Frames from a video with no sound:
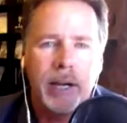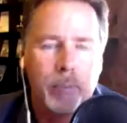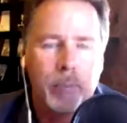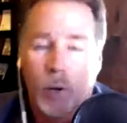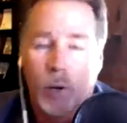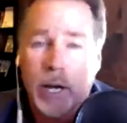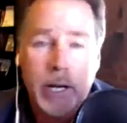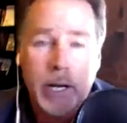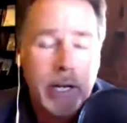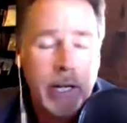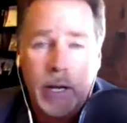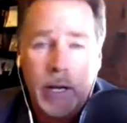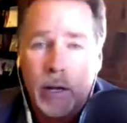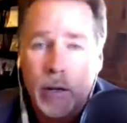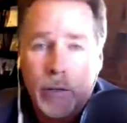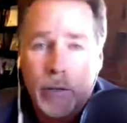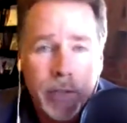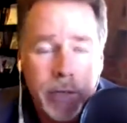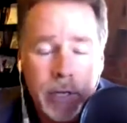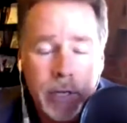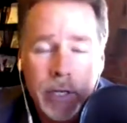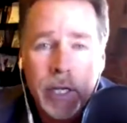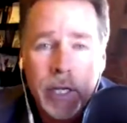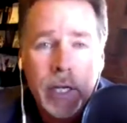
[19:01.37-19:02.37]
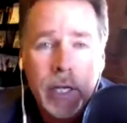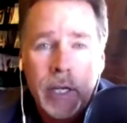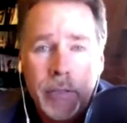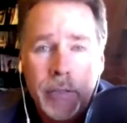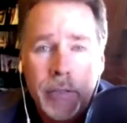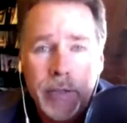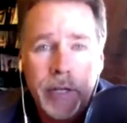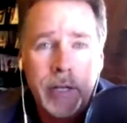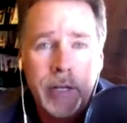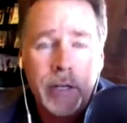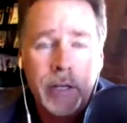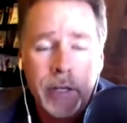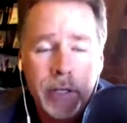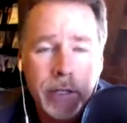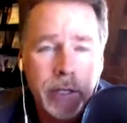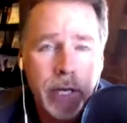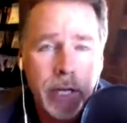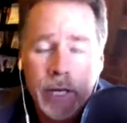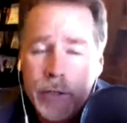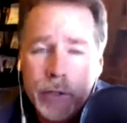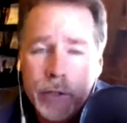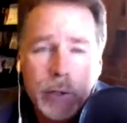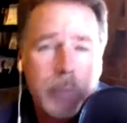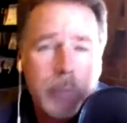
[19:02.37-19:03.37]
am right now, then
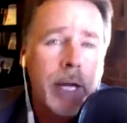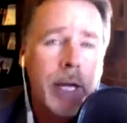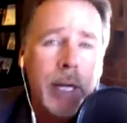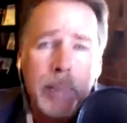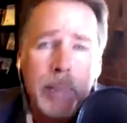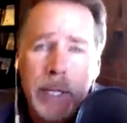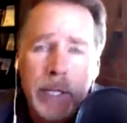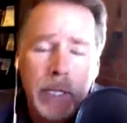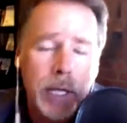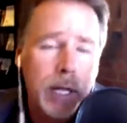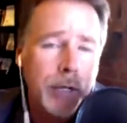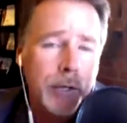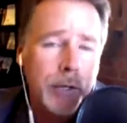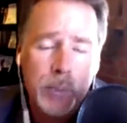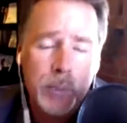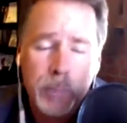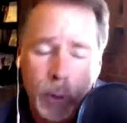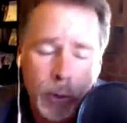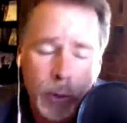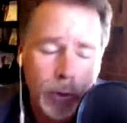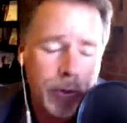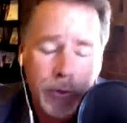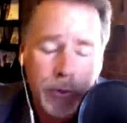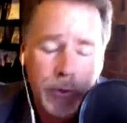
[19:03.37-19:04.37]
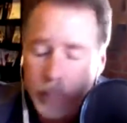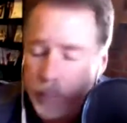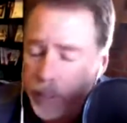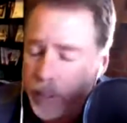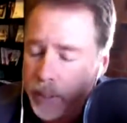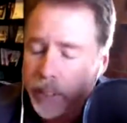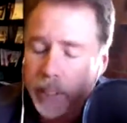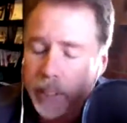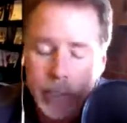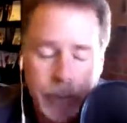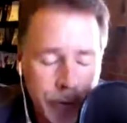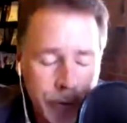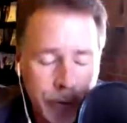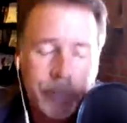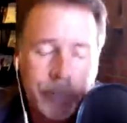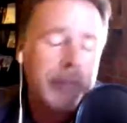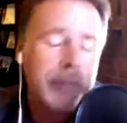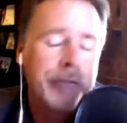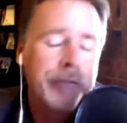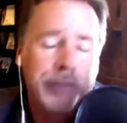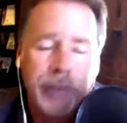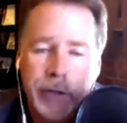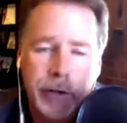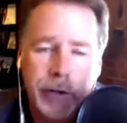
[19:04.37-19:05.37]
and you may be a lot smarter than me and you
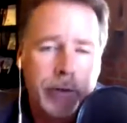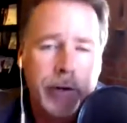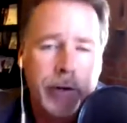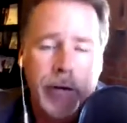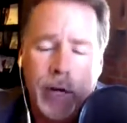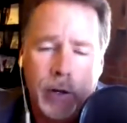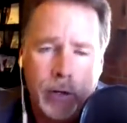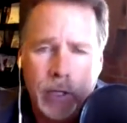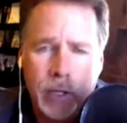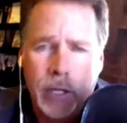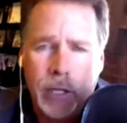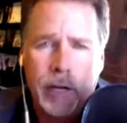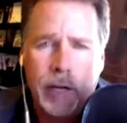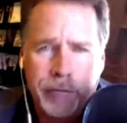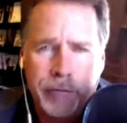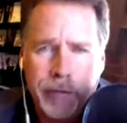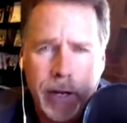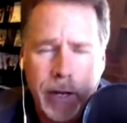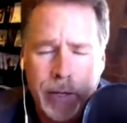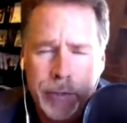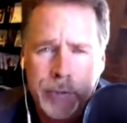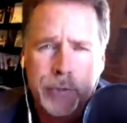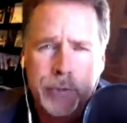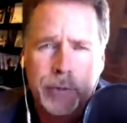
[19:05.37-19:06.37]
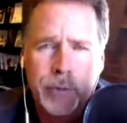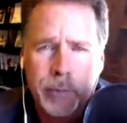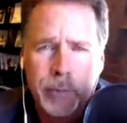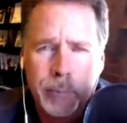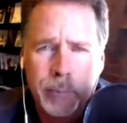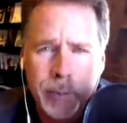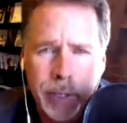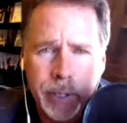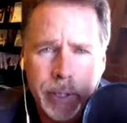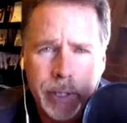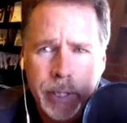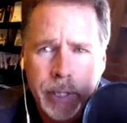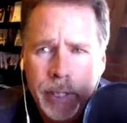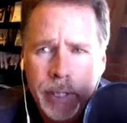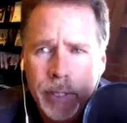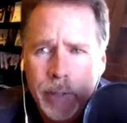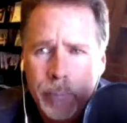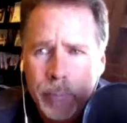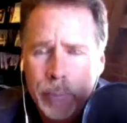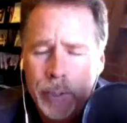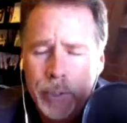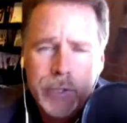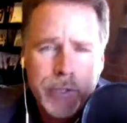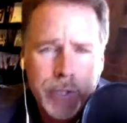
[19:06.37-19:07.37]
can figure it out a lot faster than me.
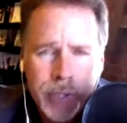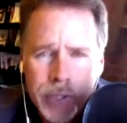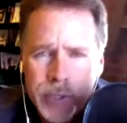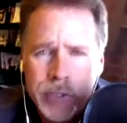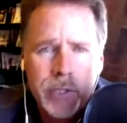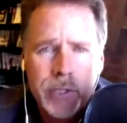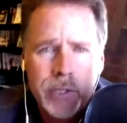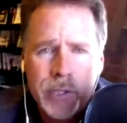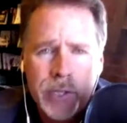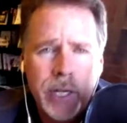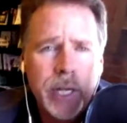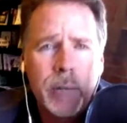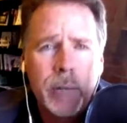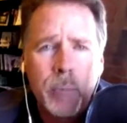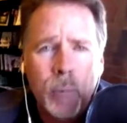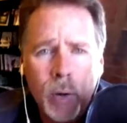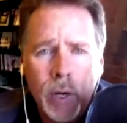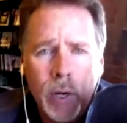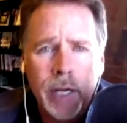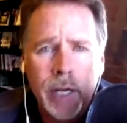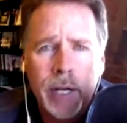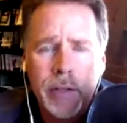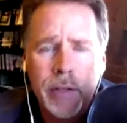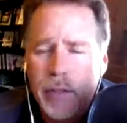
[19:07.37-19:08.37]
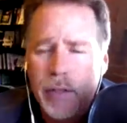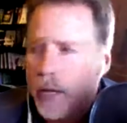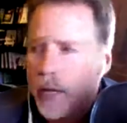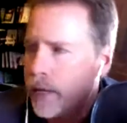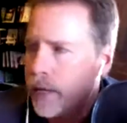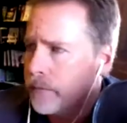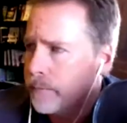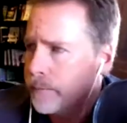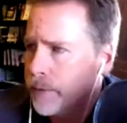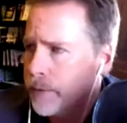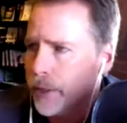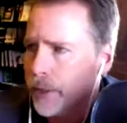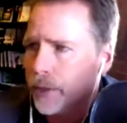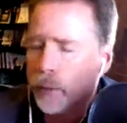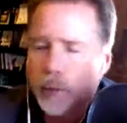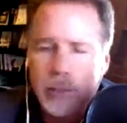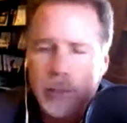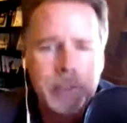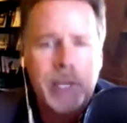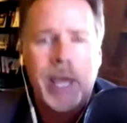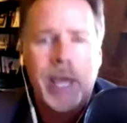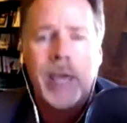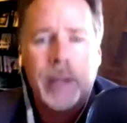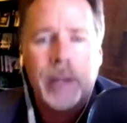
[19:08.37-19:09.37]
But just the same way that,
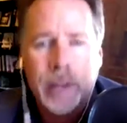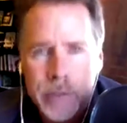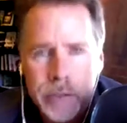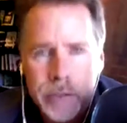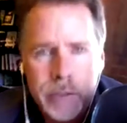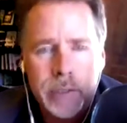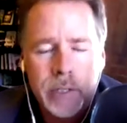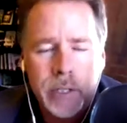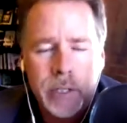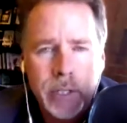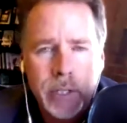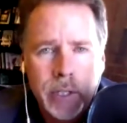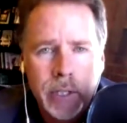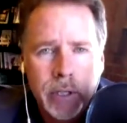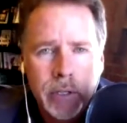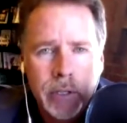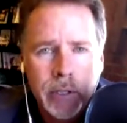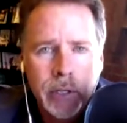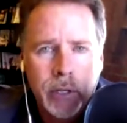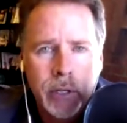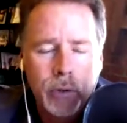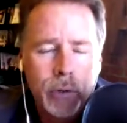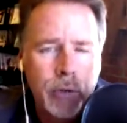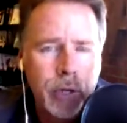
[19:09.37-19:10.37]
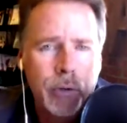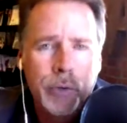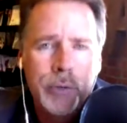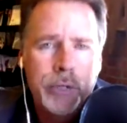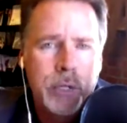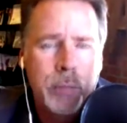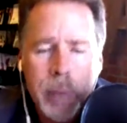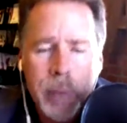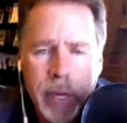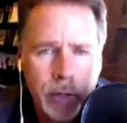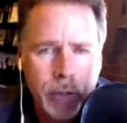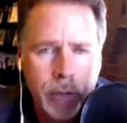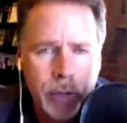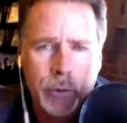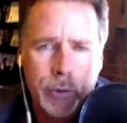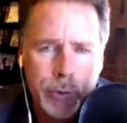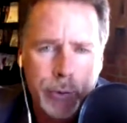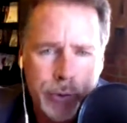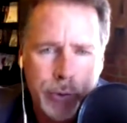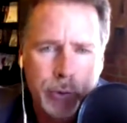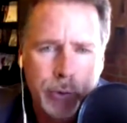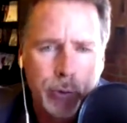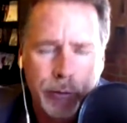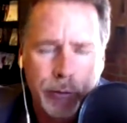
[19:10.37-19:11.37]
a dentist, goes to
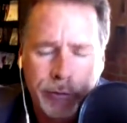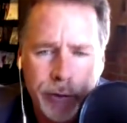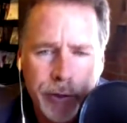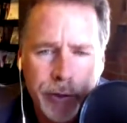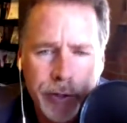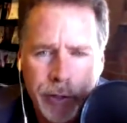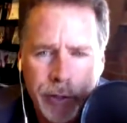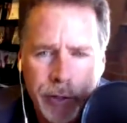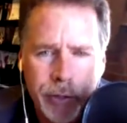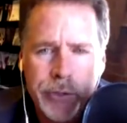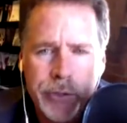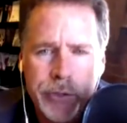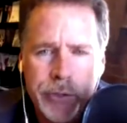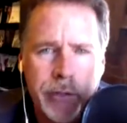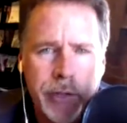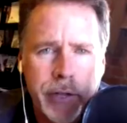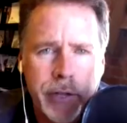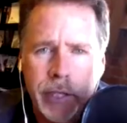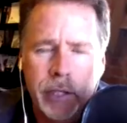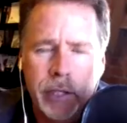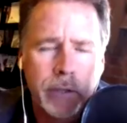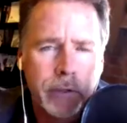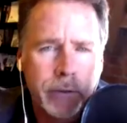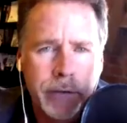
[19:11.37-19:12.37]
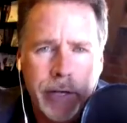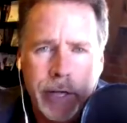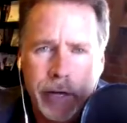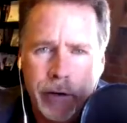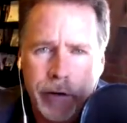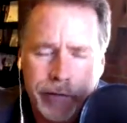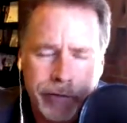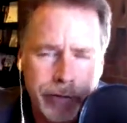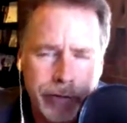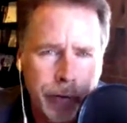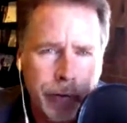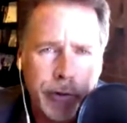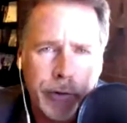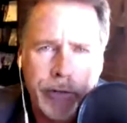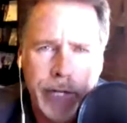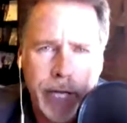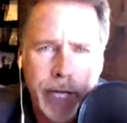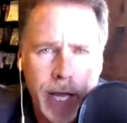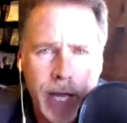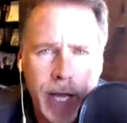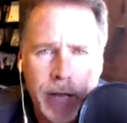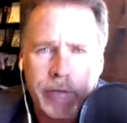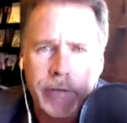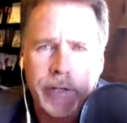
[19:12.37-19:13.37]
medical school for years so they can learn how to fill your
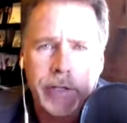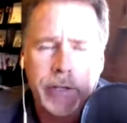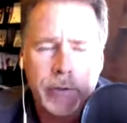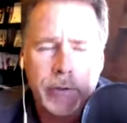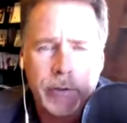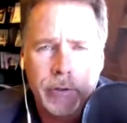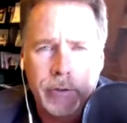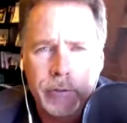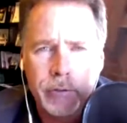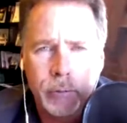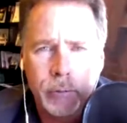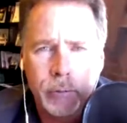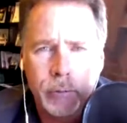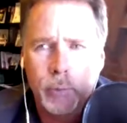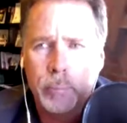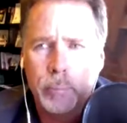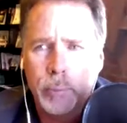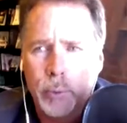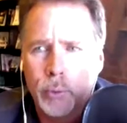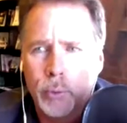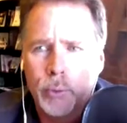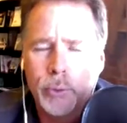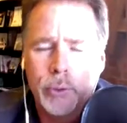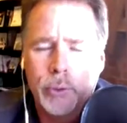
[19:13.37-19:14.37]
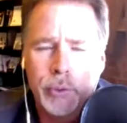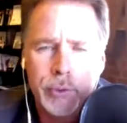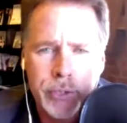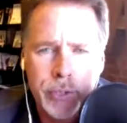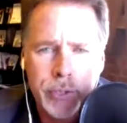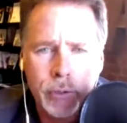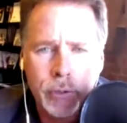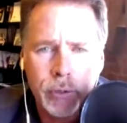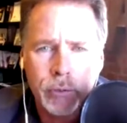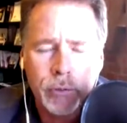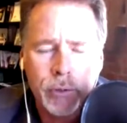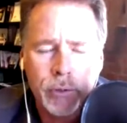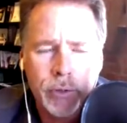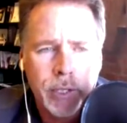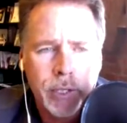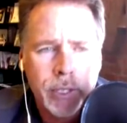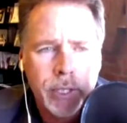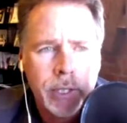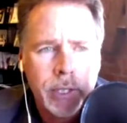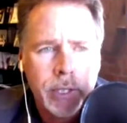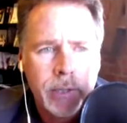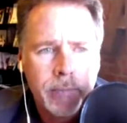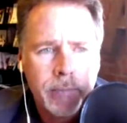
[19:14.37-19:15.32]
cavity or pull your tooth,